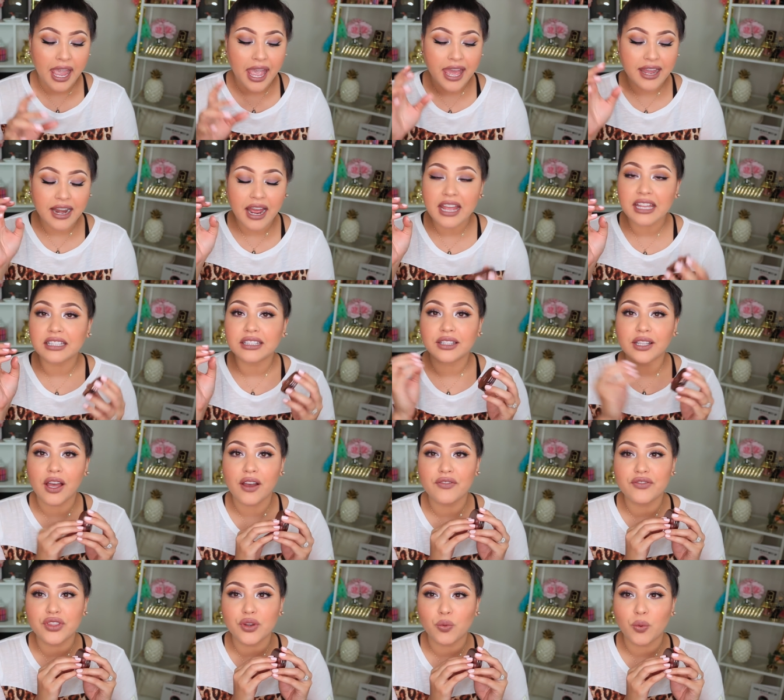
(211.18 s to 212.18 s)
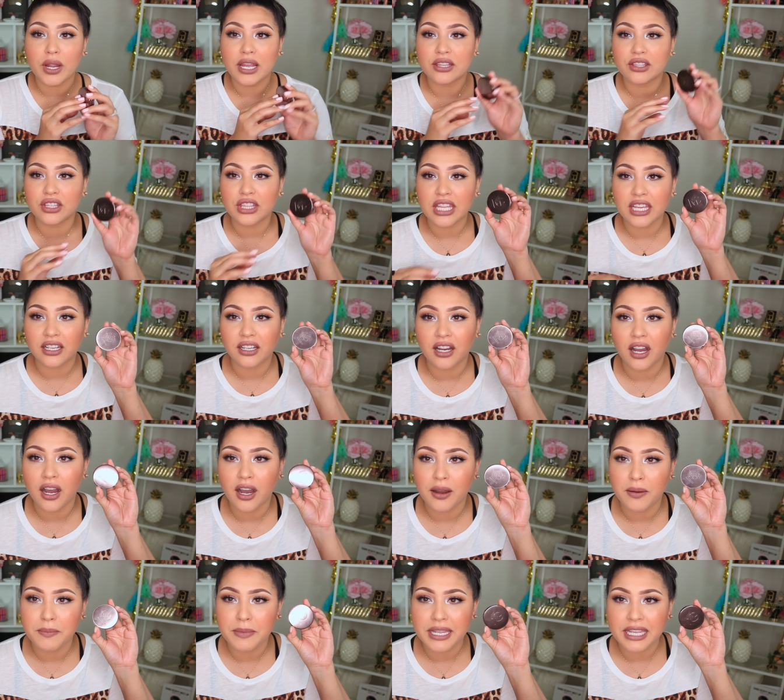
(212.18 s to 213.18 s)
and I love the way that they
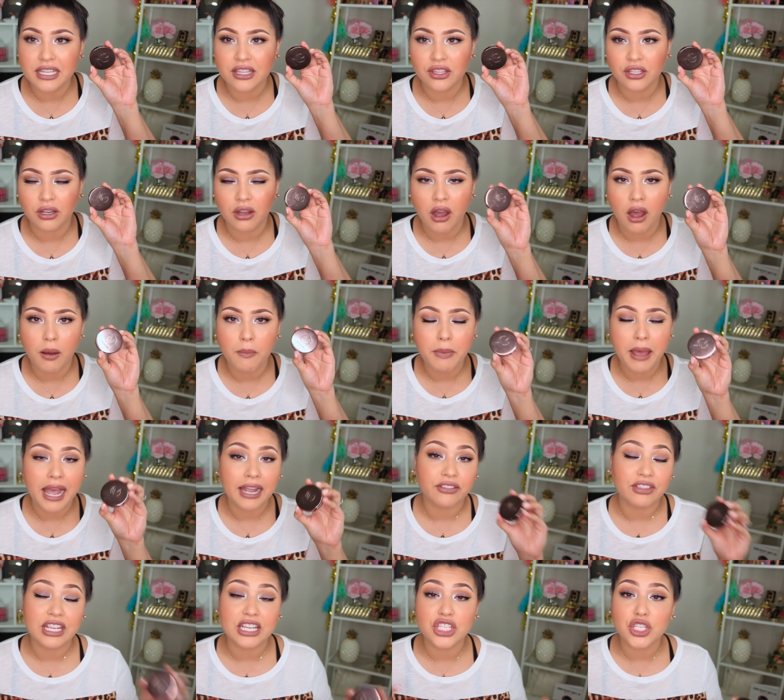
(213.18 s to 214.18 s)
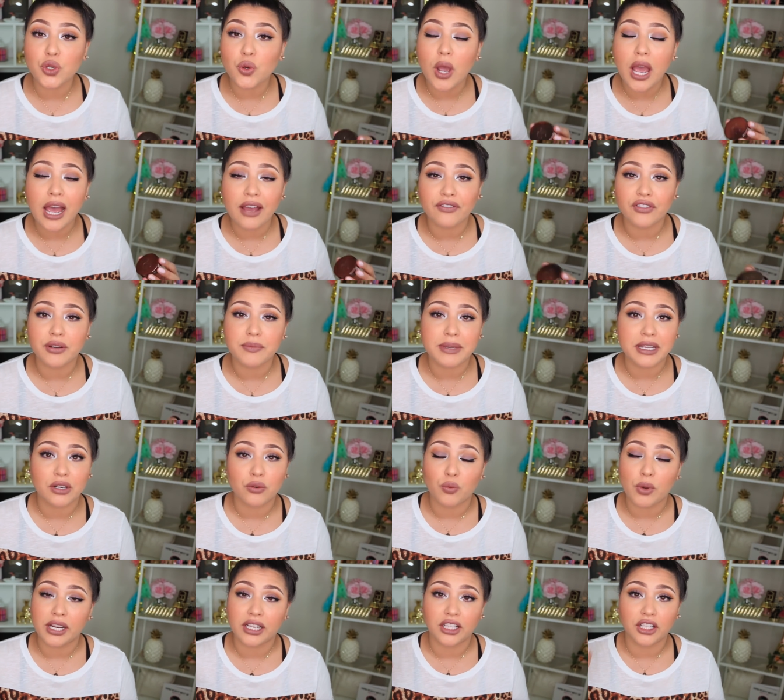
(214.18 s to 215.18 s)
come in the compact. They do have them in
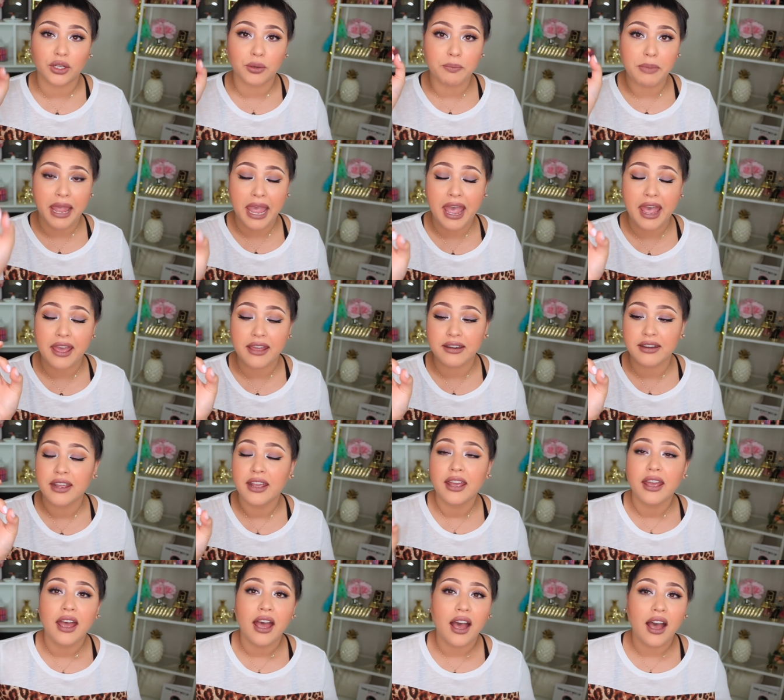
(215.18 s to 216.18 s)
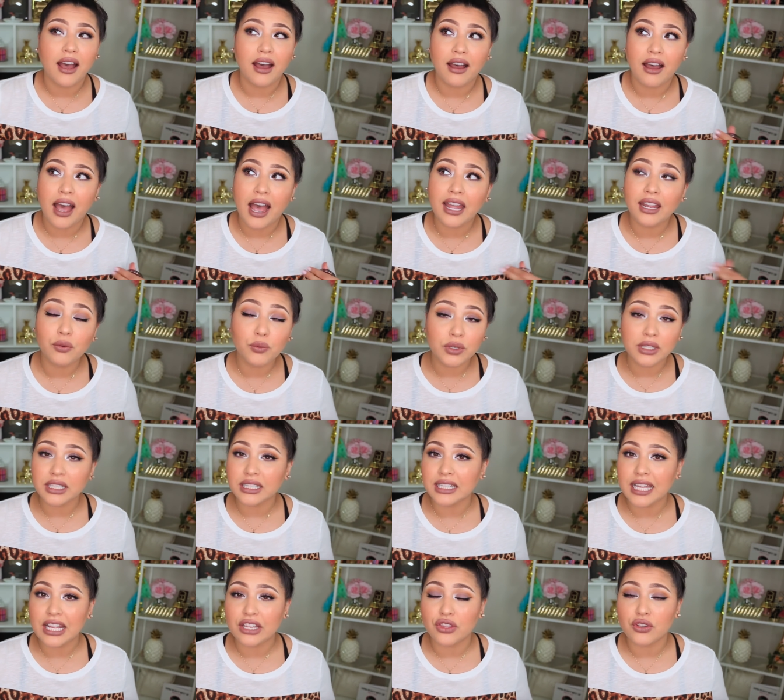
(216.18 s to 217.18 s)
a regular pan. Uh, I
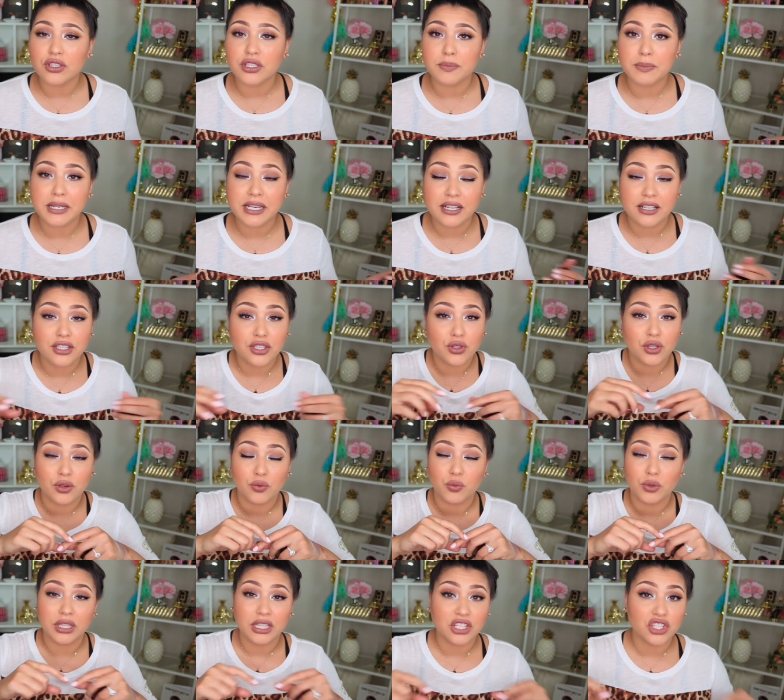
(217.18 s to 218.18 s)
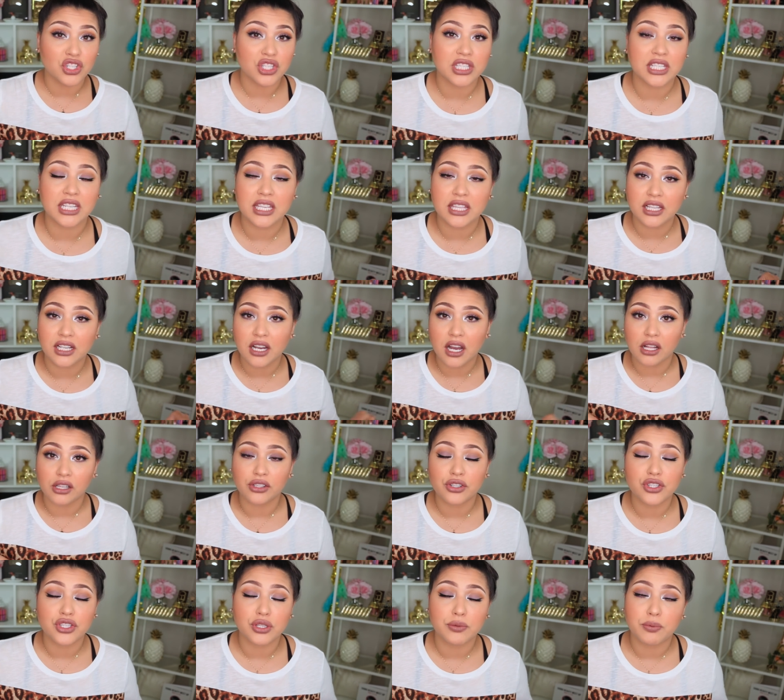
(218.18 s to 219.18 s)
really like those because you can really just see the
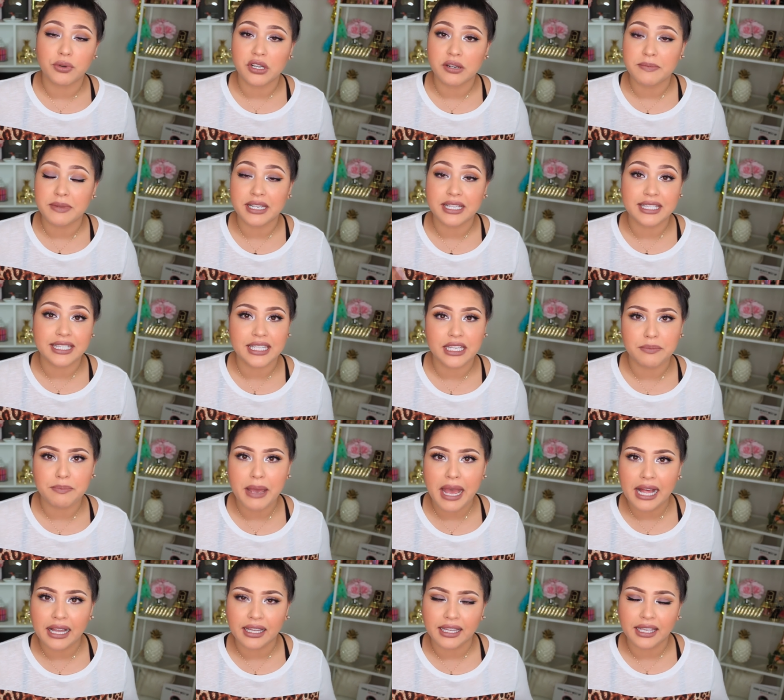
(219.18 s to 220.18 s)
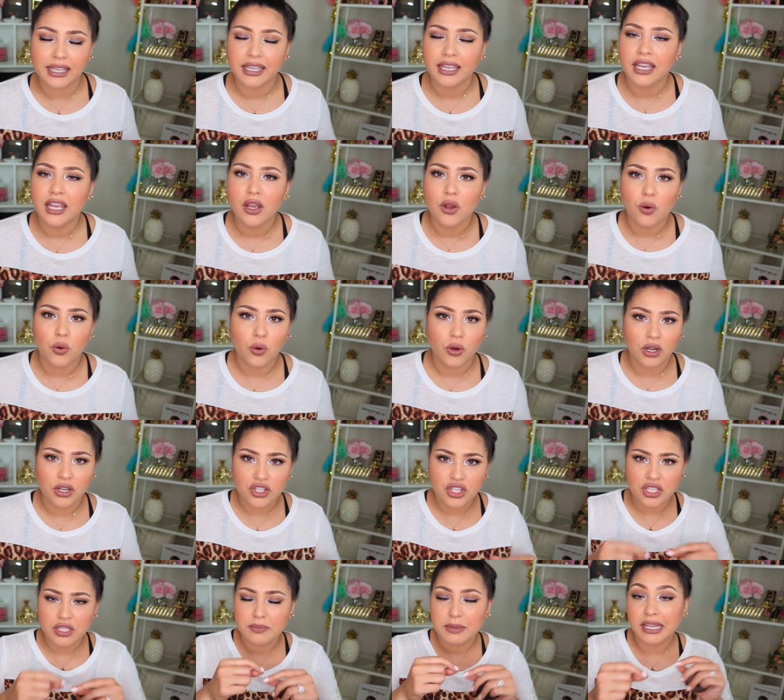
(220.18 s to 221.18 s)
colors. You put them in a Z palette or
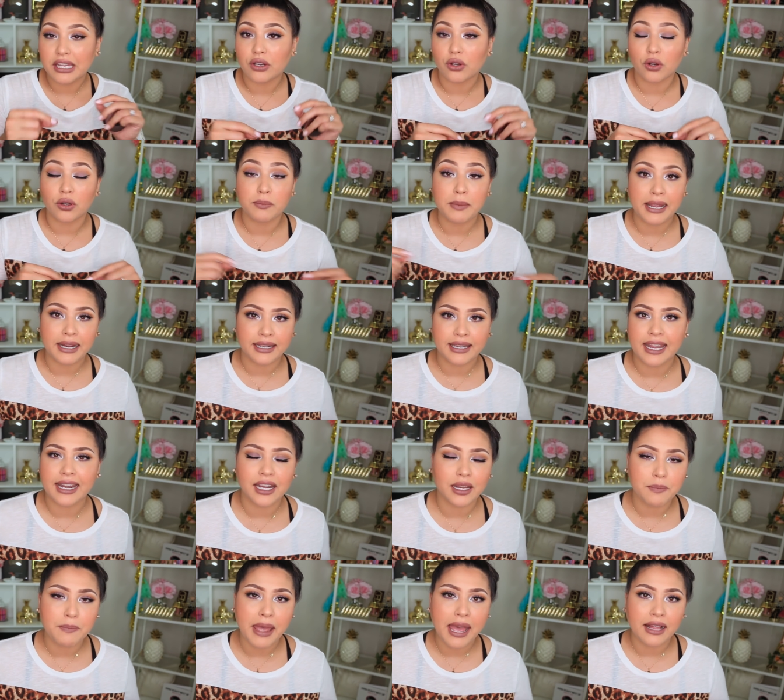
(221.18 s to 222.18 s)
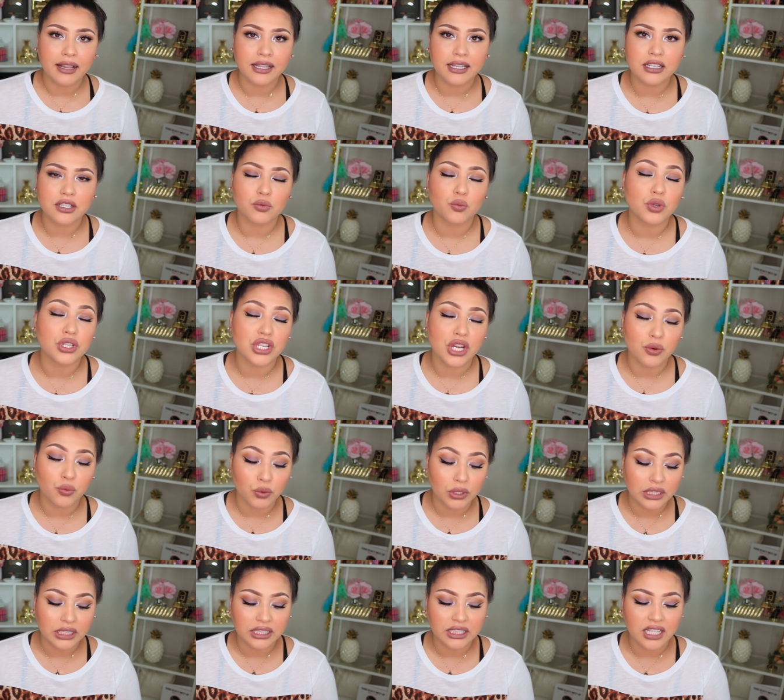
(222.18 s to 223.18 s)
just make your own magnetic palette, which I
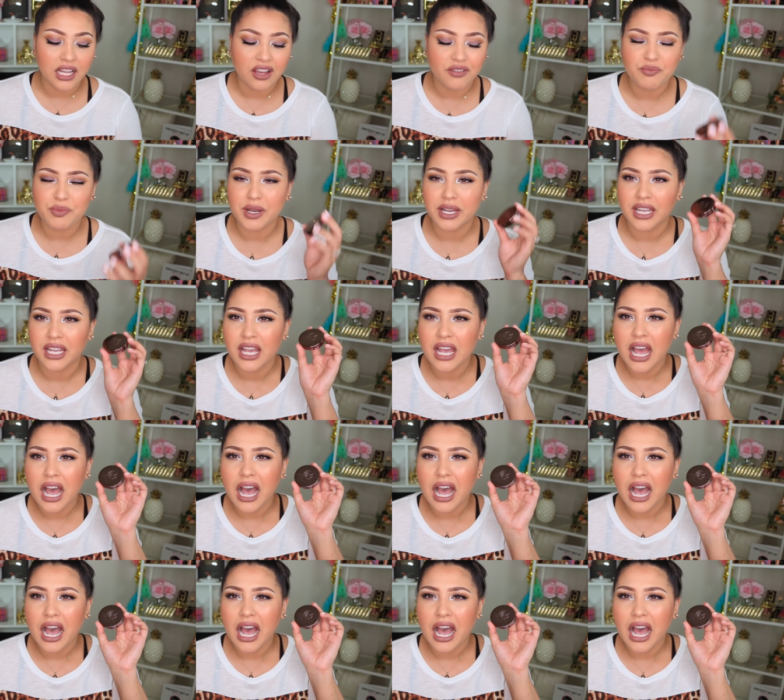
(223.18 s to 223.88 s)
really love, but